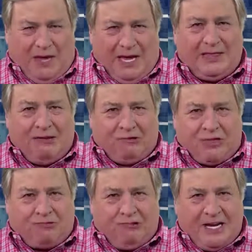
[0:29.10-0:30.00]
There are
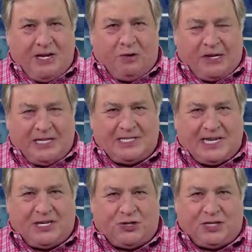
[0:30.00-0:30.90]
three
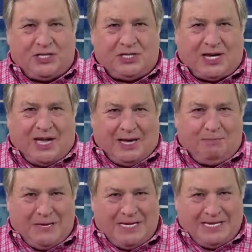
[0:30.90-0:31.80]
organizations,
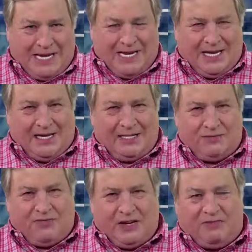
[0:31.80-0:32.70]
IBD,
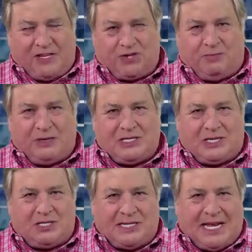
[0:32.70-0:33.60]
Investor
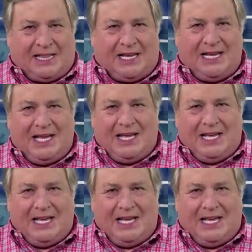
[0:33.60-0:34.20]
Business Daily,